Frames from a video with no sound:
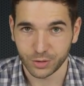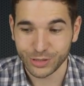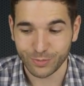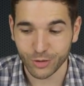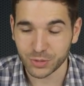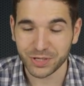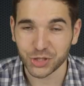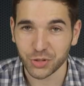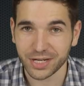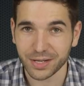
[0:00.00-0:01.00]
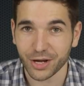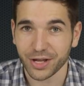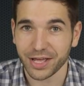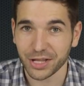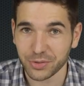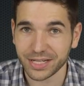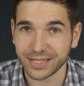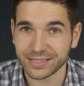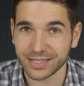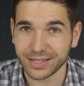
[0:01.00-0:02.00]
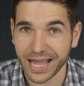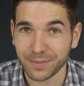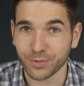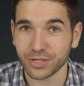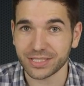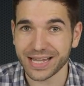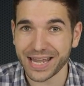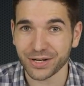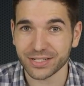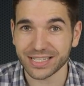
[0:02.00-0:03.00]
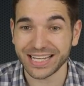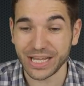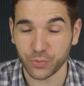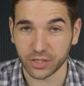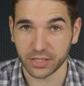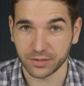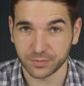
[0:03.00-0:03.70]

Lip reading: They're supposed to be treating Hillary Clinton and Bernie Sanders equally.